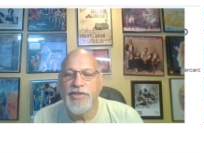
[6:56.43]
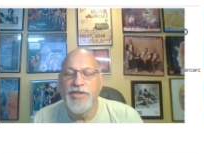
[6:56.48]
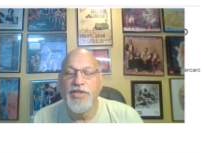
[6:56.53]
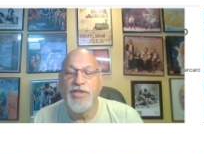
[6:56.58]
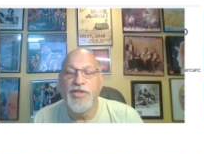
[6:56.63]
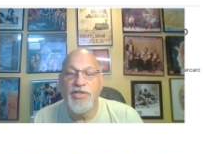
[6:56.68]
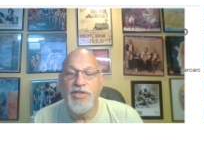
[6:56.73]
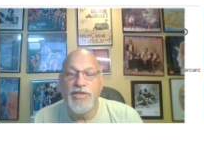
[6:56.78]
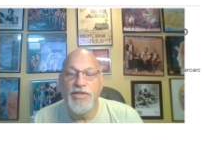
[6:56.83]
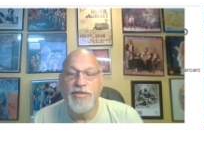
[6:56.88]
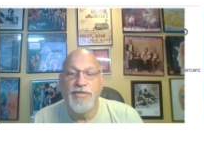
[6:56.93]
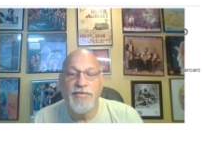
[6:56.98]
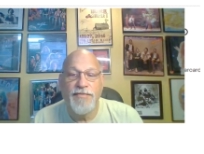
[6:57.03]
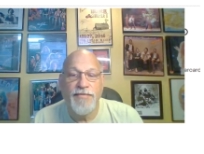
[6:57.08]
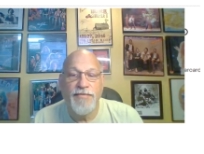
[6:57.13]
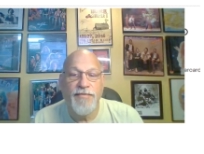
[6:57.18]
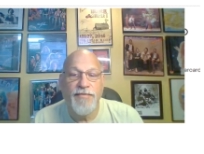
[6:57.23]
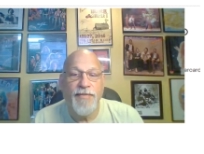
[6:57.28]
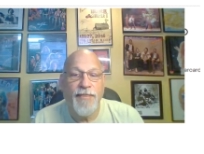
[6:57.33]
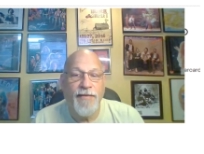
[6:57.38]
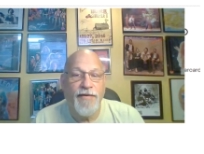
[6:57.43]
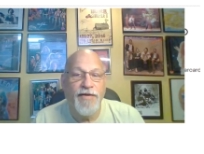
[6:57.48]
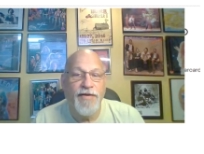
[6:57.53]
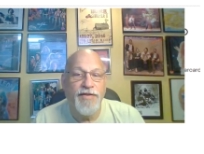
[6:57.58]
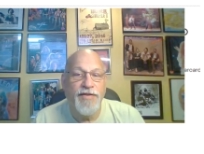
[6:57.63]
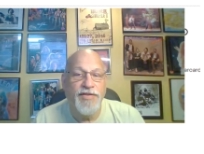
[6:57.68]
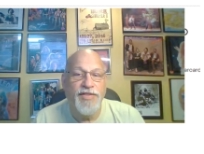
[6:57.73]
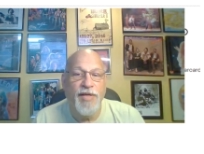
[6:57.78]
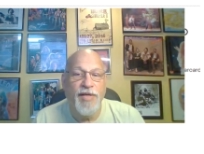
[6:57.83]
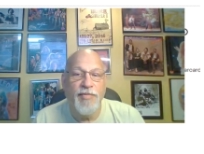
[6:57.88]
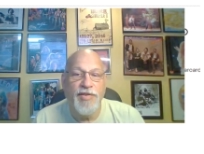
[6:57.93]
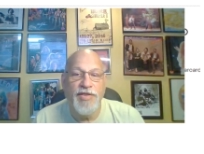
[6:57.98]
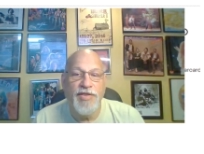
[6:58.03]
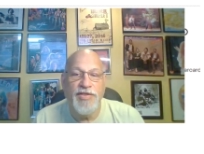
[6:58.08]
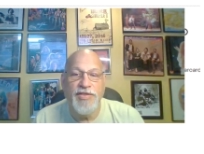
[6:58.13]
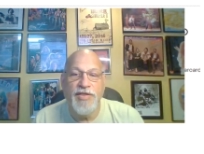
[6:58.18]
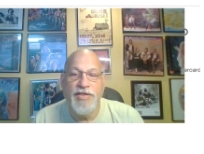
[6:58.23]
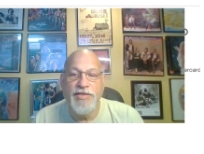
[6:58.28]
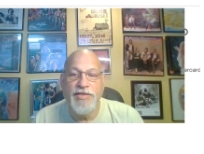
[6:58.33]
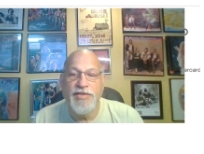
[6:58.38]
condition, in the same
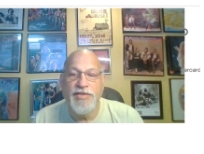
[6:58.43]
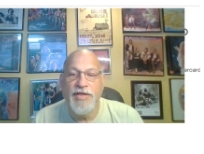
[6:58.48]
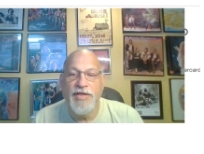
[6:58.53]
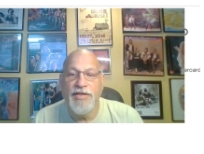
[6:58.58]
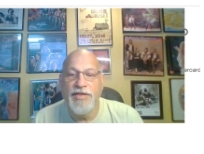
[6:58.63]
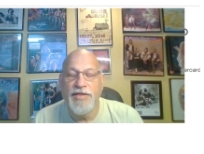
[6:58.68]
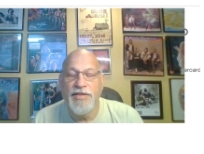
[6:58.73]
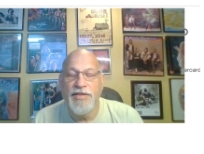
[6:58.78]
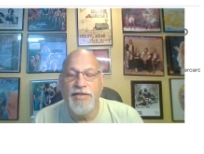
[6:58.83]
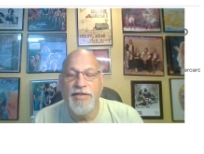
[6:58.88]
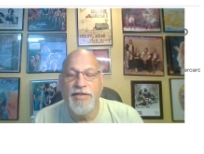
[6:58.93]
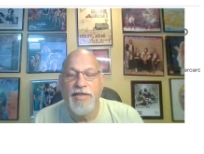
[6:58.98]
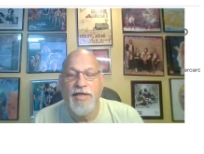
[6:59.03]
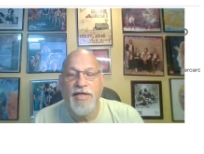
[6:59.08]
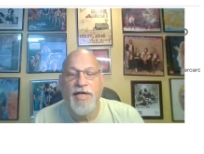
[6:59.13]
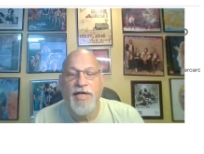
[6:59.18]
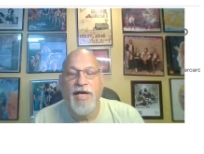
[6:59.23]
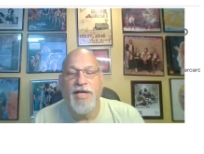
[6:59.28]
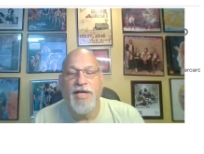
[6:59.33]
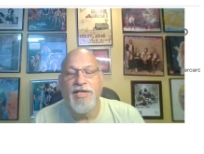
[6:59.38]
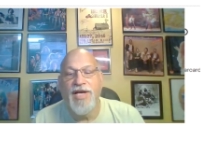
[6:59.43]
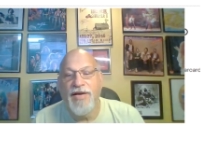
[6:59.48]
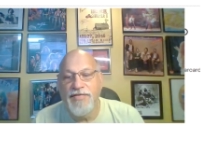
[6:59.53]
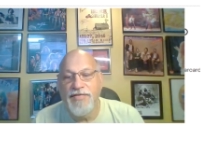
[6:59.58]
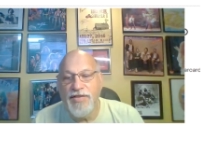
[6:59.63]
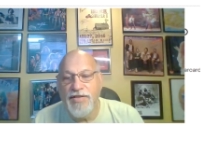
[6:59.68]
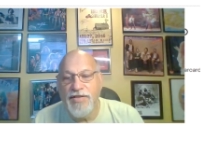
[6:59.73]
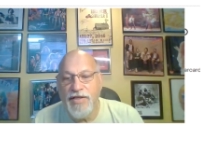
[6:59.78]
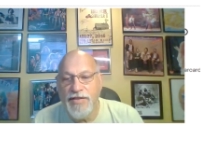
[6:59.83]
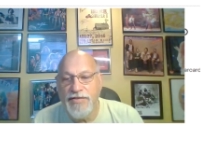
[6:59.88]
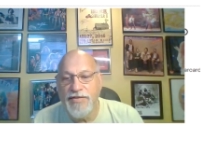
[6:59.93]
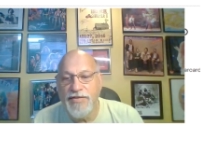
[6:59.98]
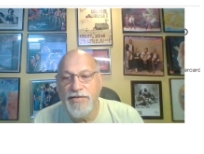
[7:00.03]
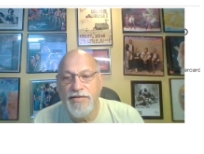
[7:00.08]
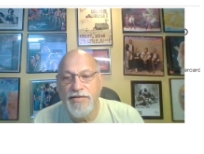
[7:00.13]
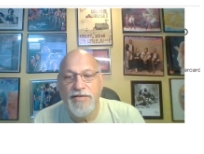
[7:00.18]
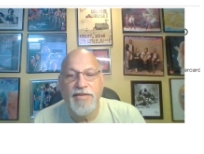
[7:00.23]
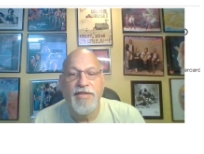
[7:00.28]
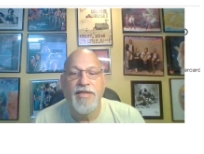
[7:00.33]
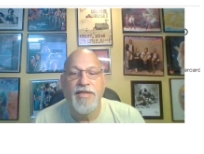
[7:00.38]
condition that you send it in, and you have to test
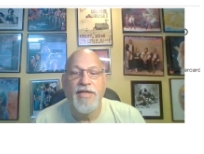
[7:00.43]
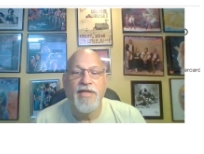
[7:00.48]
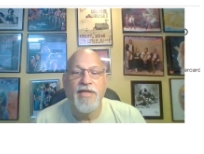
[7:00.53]
it.